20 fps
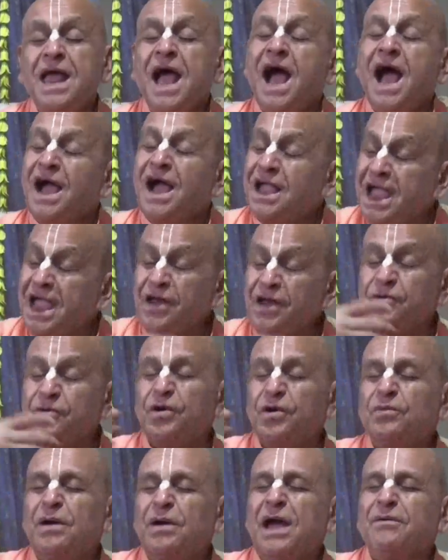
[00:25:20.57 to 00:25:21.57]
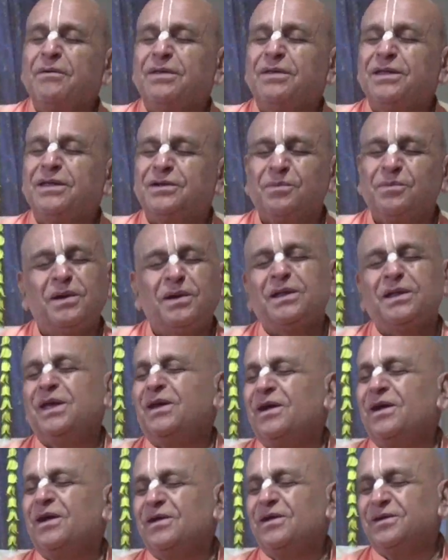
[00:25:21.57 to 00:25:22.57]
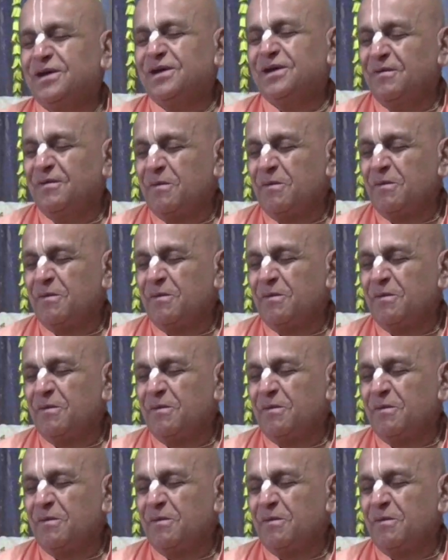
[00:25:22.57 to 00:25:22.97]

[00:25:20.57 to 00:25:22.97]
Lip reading: again to revive this Vedic culture.